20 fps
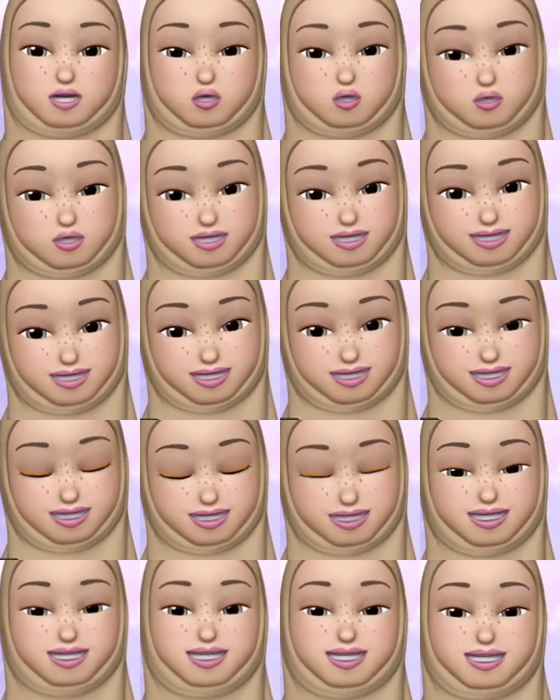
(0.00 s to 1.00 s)
by
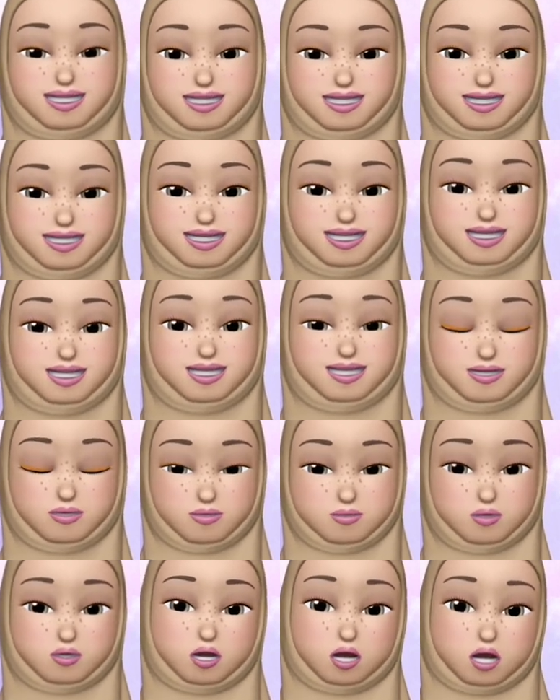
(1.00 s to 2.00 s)
referring to the
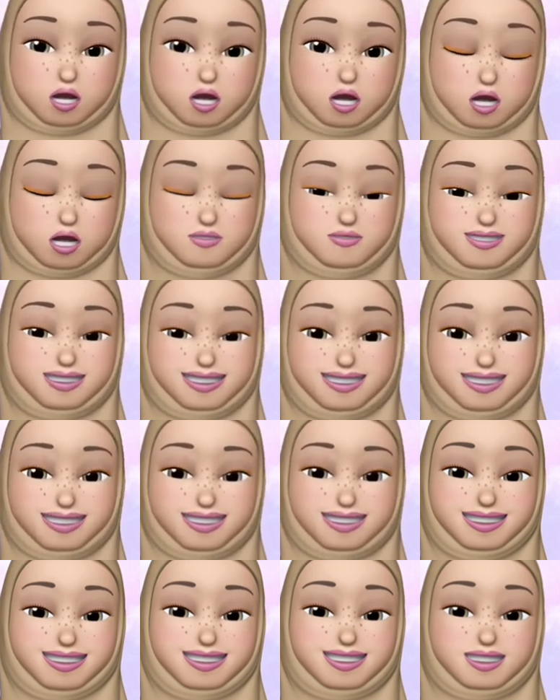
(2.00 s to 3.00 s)
value of
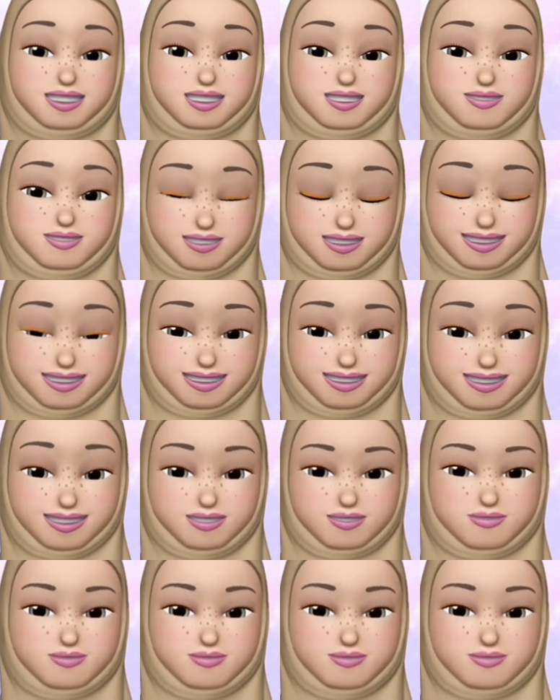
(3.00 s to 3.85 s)
distance given.